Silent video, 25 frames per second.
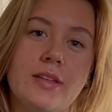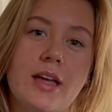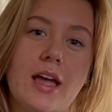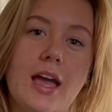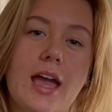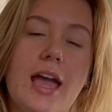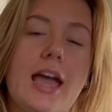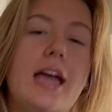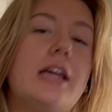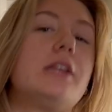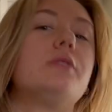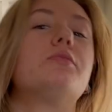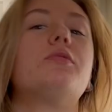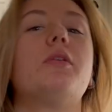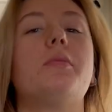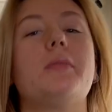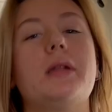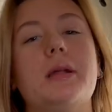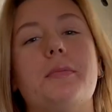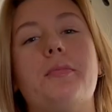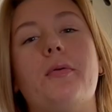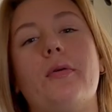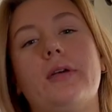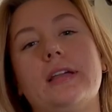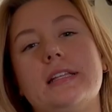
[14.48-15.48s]
and Woman
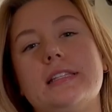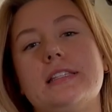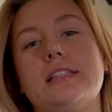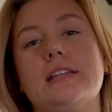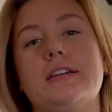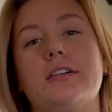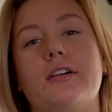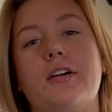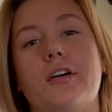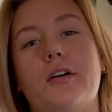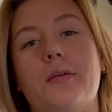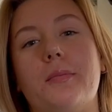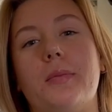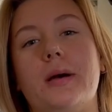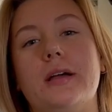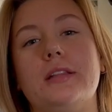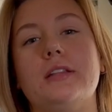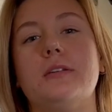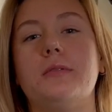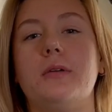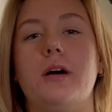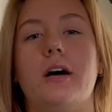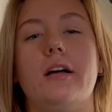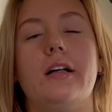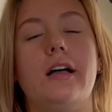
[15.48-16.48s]
at Point Zero by
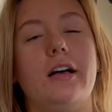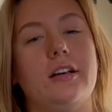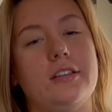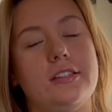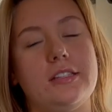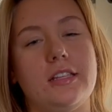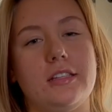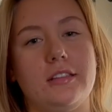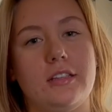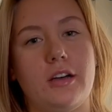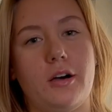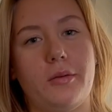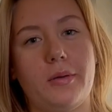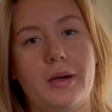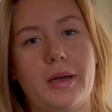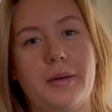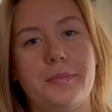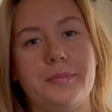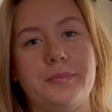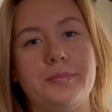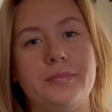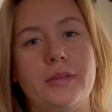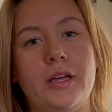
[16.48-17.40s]
Nawal el Sadaweh.